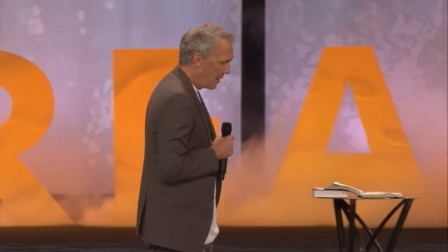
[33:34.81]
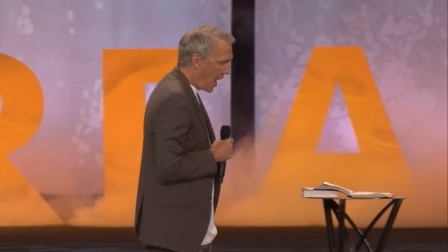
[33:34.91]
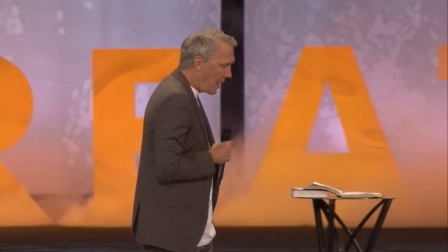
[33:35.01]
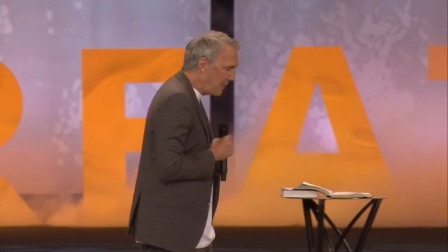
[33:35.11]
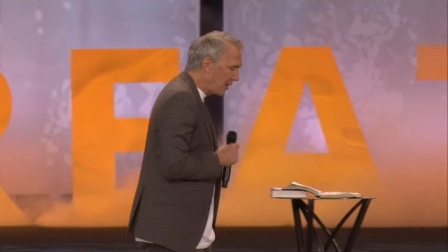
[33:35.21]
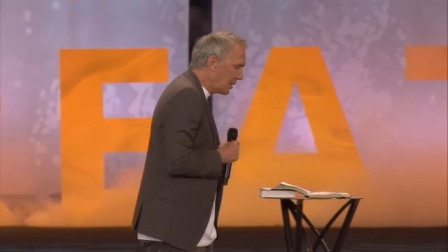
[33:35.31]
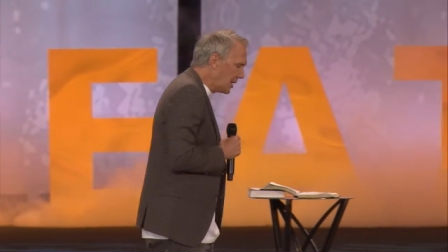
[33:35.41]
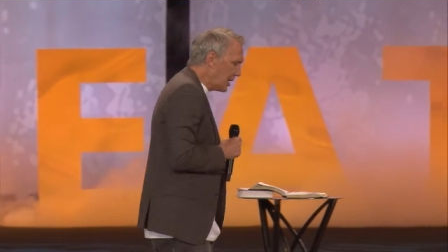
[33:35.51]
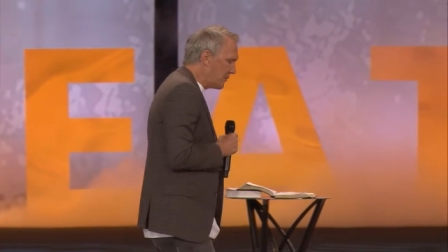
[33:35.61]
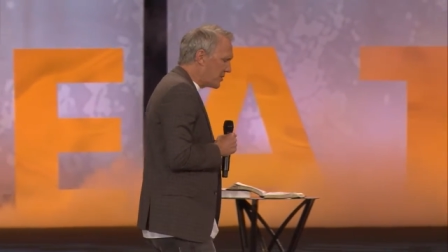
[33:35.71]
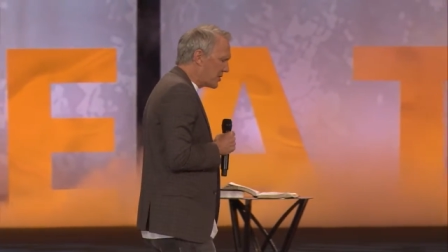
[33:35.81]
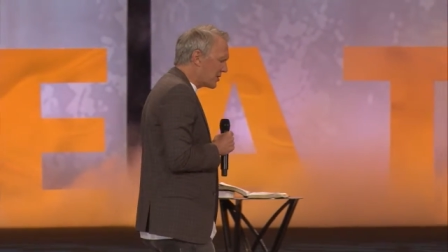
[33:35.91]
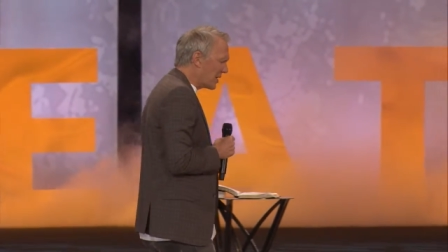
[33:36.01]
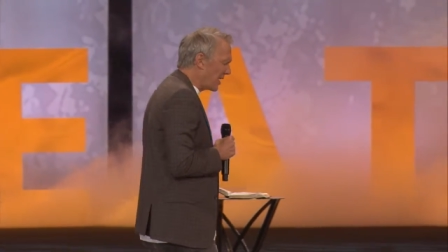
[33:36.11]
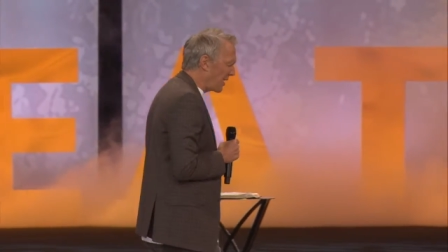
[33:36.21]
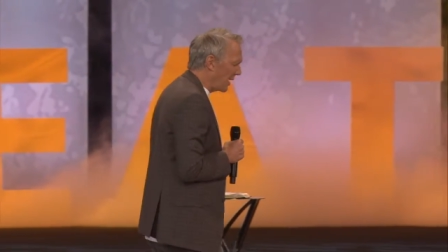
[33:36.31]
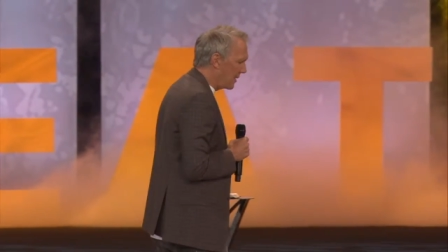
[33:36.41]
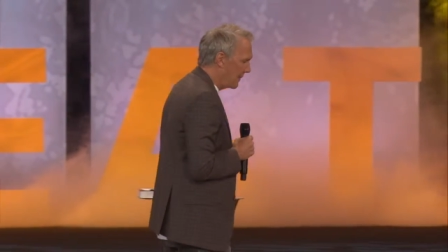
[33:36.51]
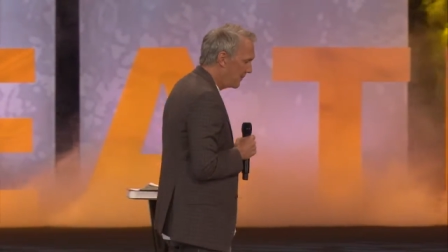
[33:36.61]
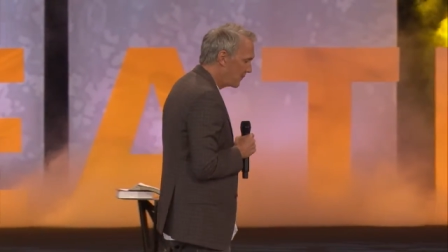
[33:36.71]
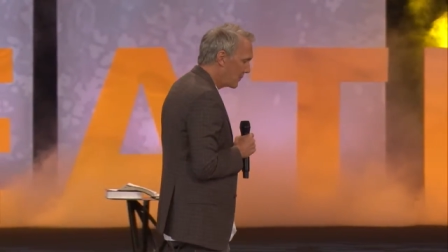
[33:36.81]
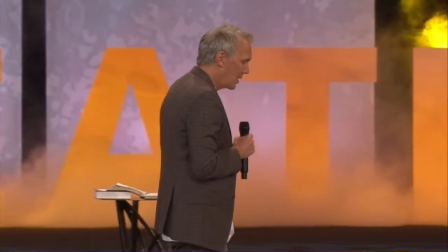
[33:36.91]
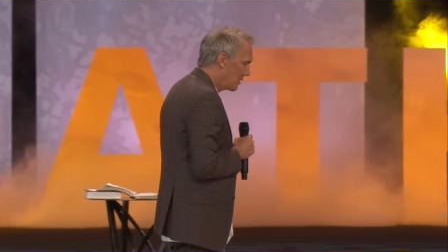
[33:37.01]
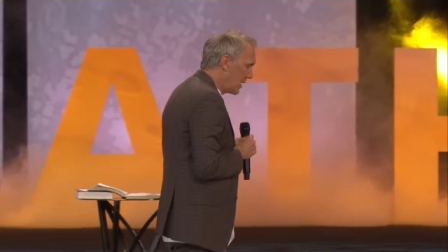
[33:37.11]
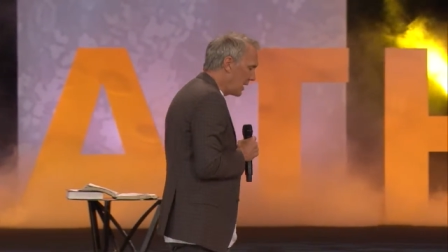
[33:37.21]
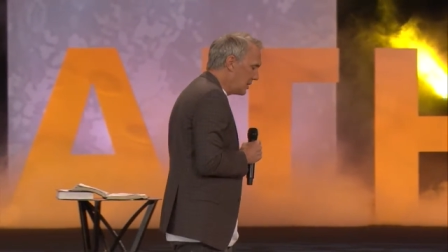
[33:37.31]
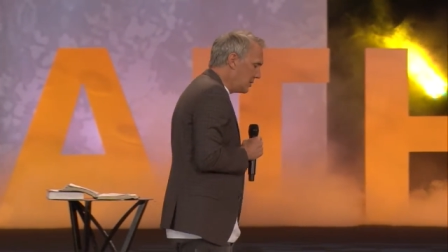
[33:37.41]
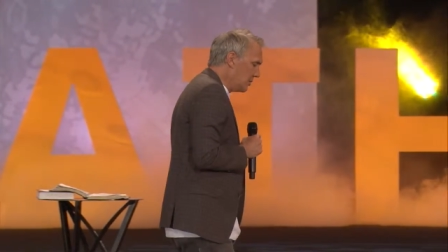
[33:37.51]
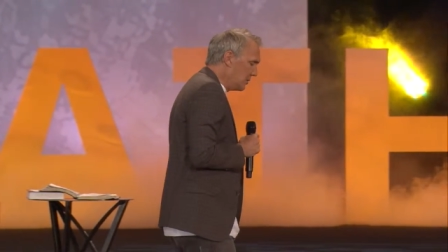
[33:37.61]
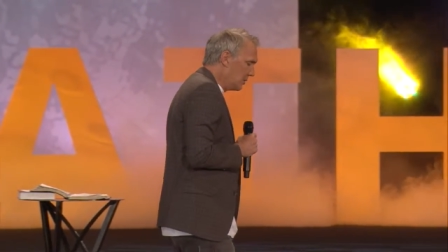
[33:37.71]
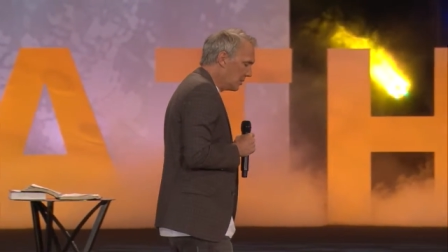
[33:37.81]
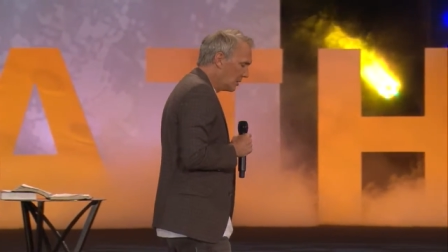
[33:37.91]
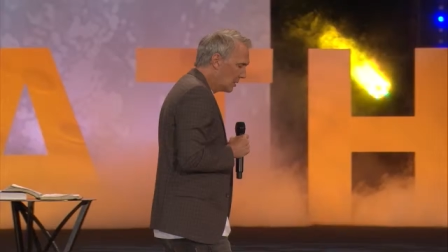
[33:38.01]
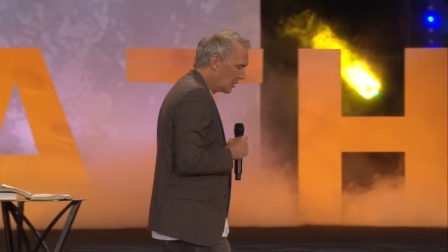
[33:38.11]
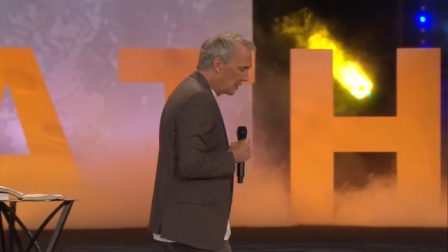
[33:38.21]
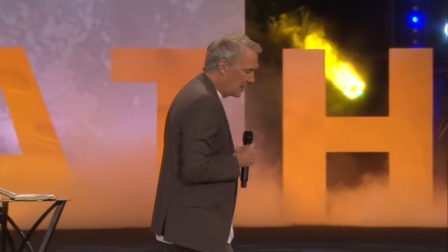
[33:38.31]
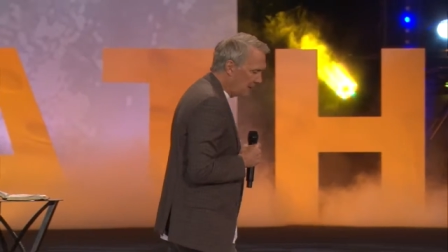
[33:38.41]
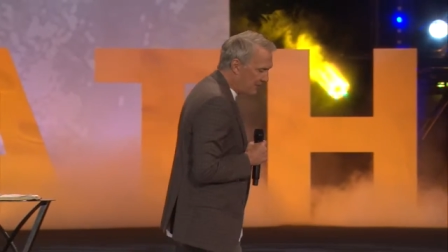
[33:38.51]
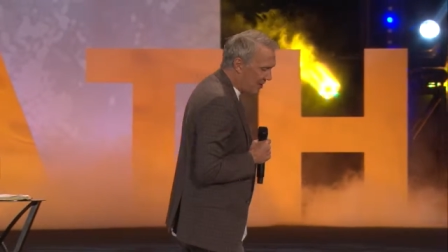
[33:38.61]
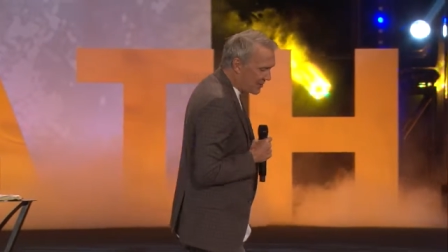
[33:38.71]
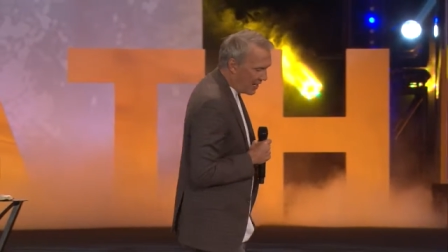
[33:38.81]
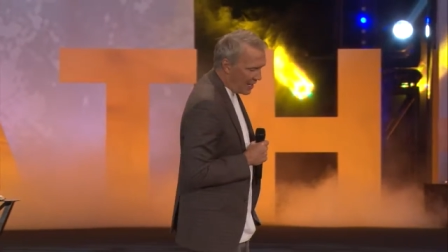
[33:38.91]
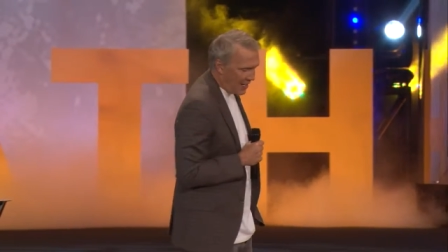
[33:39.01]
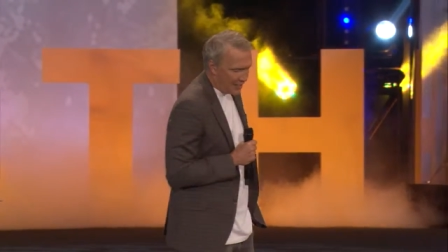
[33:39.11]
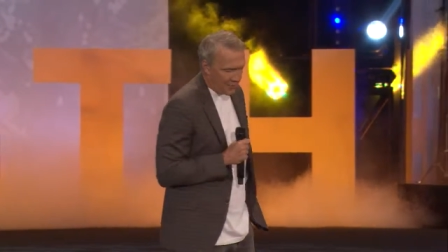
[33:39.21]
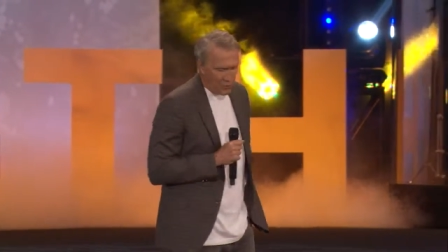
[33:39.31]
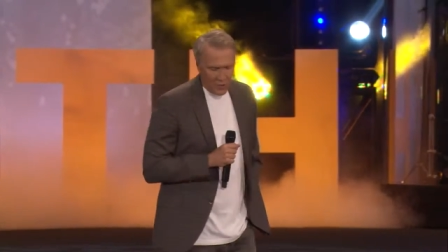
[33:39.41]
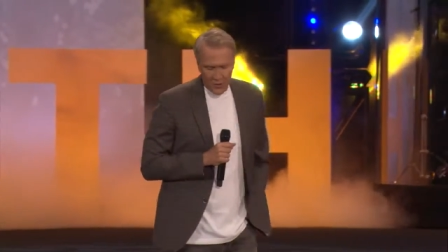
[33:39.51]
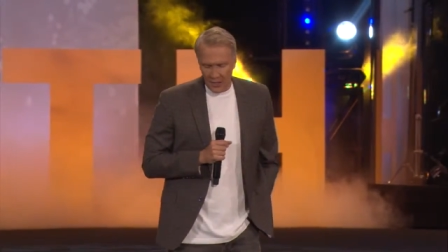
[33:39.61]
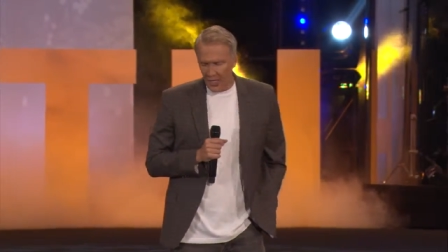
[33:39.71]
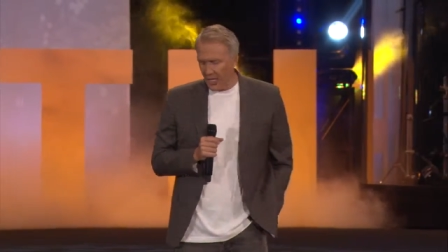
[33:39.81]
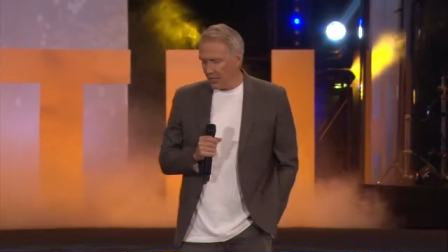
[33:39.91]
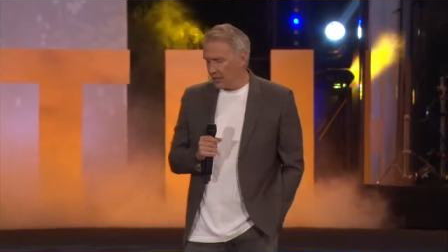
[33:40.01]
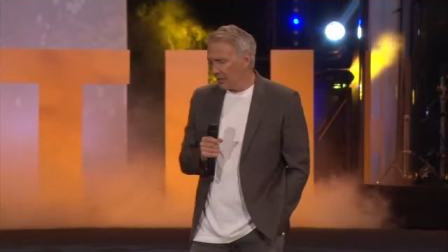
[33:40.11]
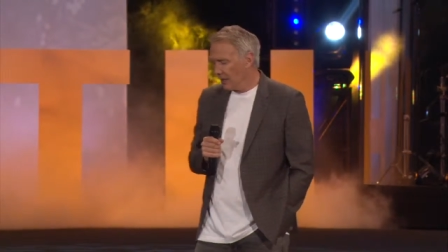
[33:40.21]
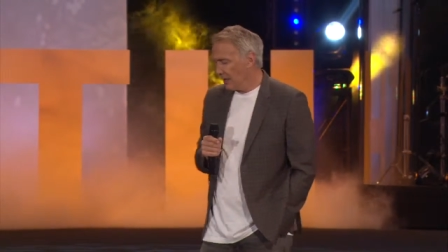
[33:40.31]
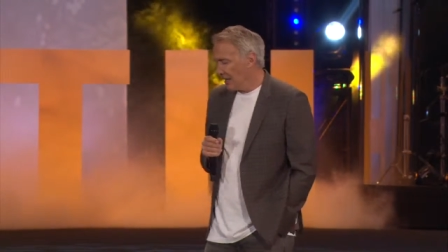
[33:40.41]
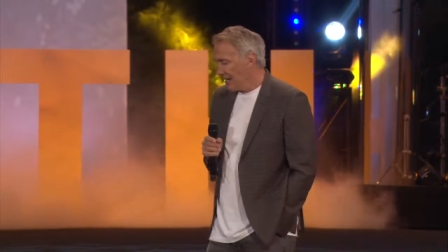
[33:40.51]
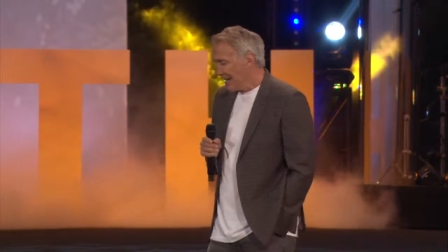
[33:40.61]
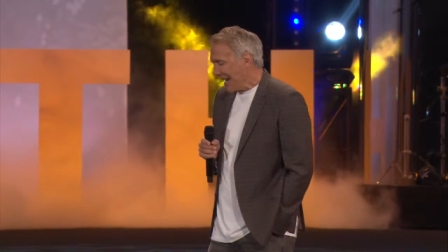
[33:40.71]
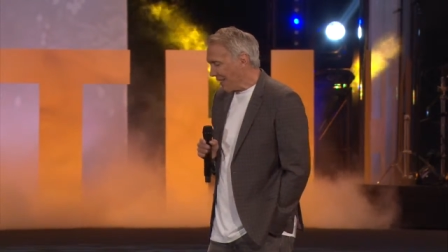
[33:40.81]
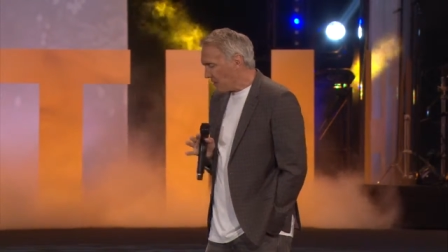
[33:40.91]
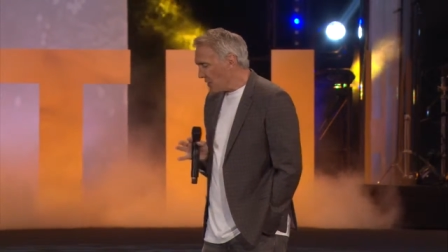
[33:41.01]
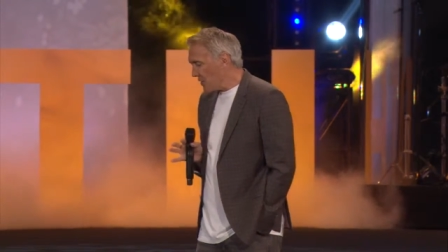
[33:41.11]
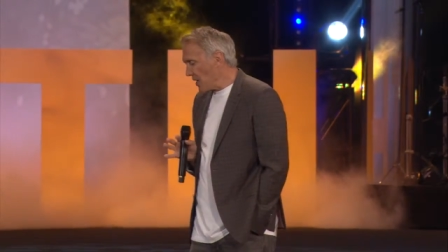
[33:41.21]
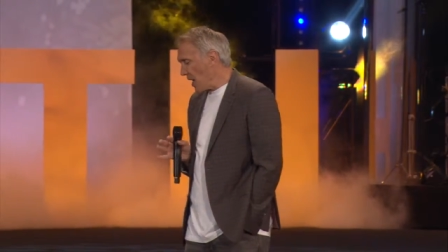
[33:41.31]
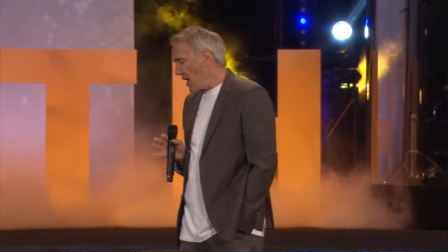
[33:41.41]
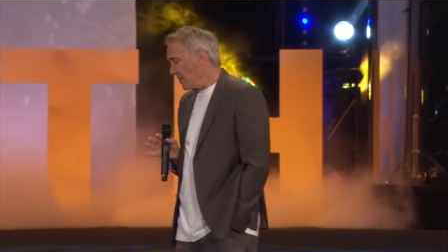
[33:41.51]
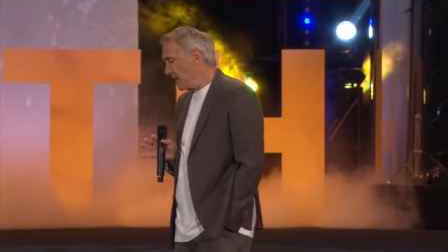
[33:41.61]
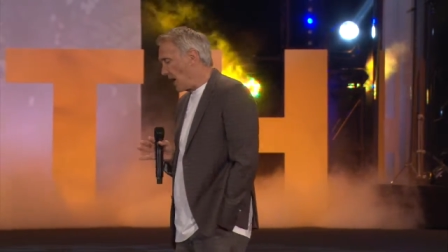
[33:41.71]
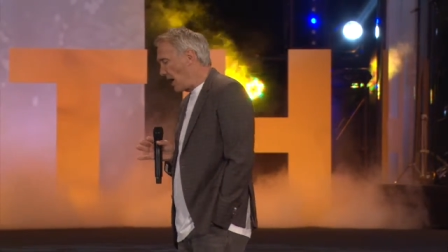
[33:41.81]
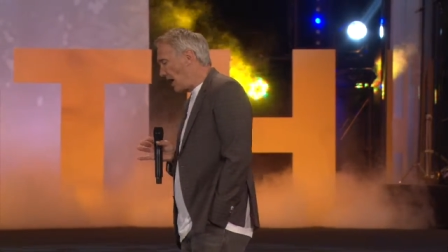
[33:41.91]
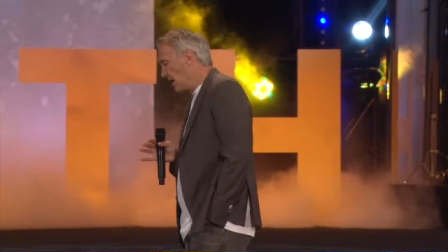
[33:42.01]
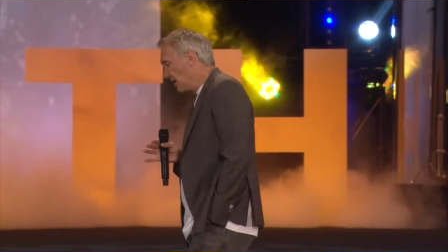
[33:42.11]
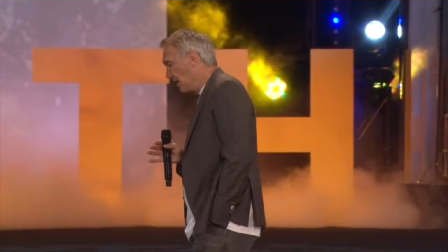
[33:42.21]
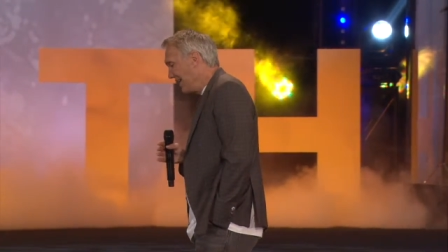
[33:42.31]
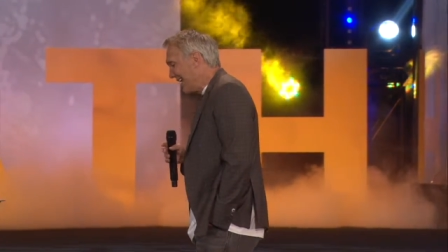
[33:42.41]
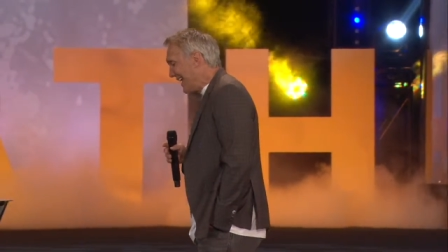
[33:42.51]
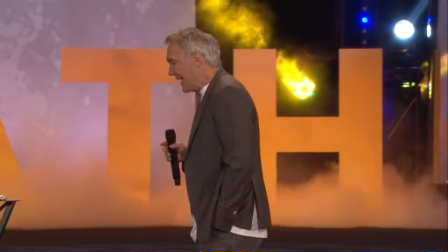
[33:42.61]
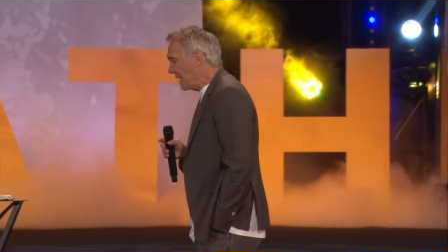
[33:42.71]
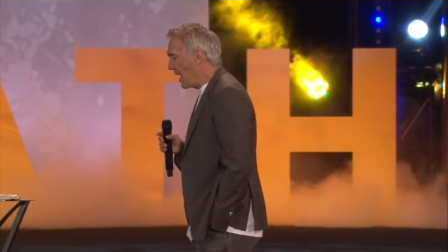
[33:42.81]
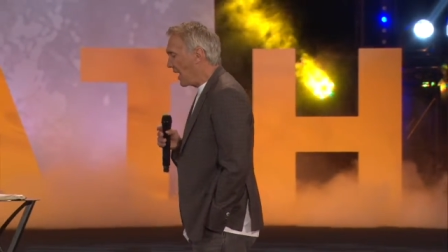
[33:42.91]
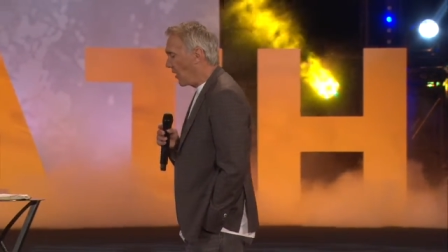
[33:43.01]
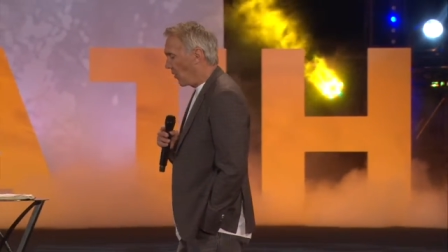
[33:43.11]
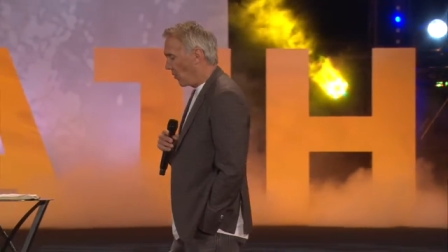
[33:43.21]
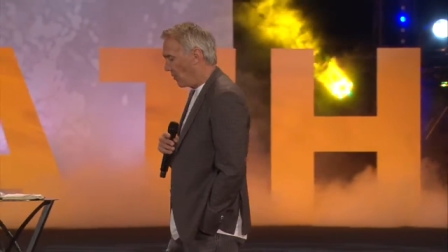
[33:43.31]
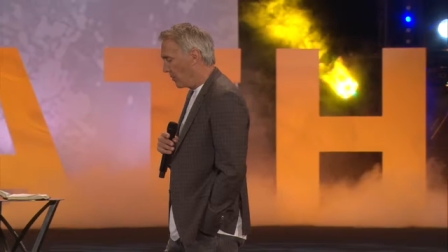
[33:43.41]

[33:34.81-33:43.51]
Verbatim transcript: I believe, just say that, that you lived and died and rose again. And at this time, I inhale